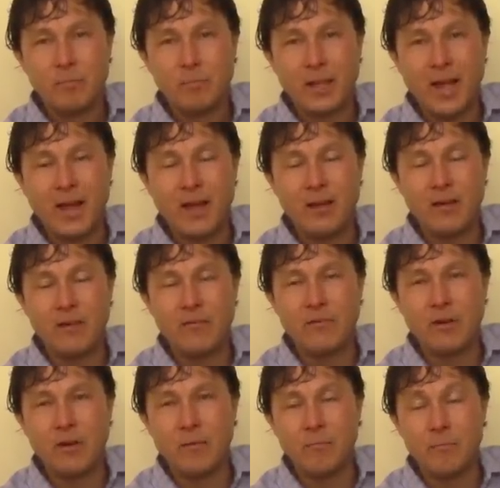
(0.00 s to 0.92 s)
pla
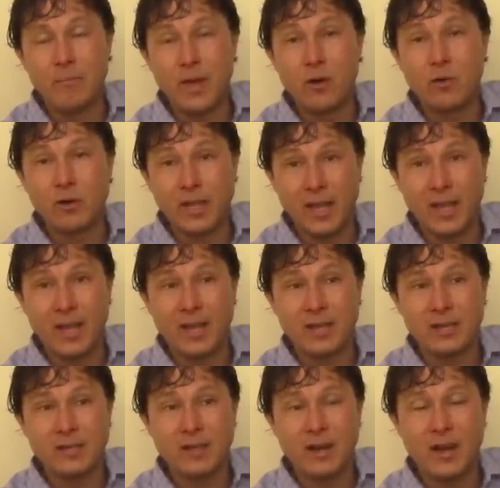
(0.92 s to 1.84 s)
of uh, metal
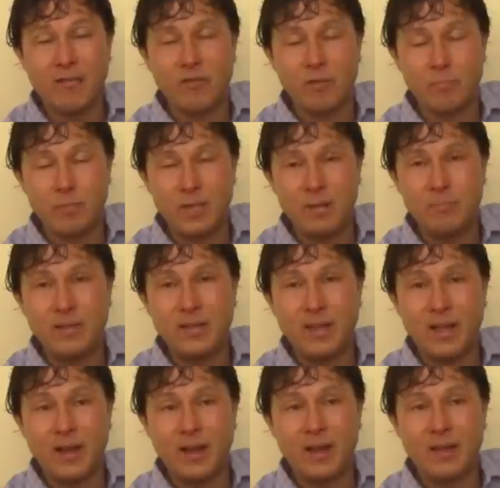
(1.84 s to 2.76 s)
cans that have the B
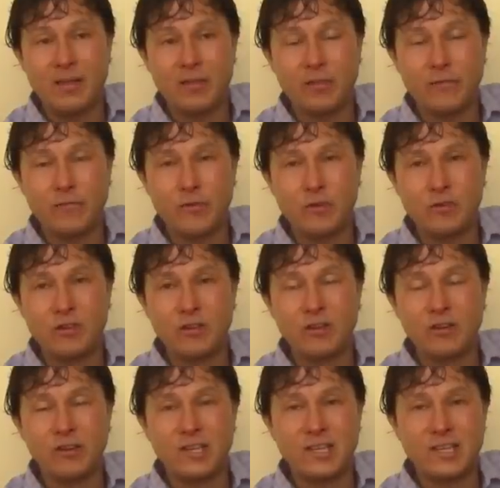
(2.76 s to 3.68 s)
P A, that the food's
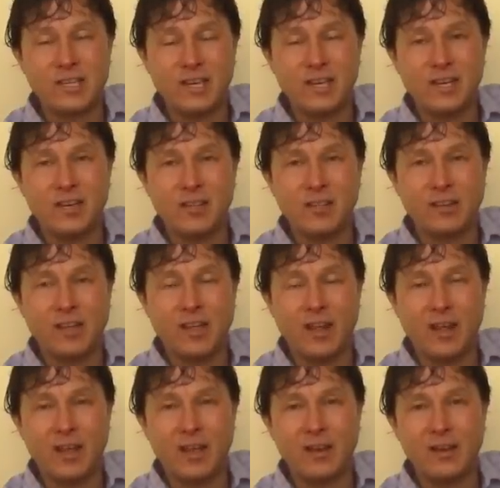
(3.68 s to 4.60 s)
literally sitting in the
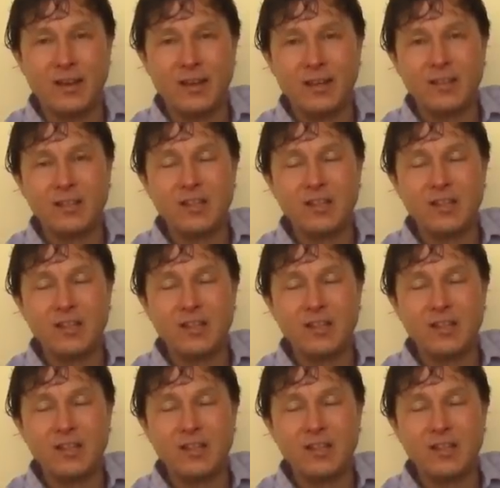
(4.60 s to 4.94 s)
can,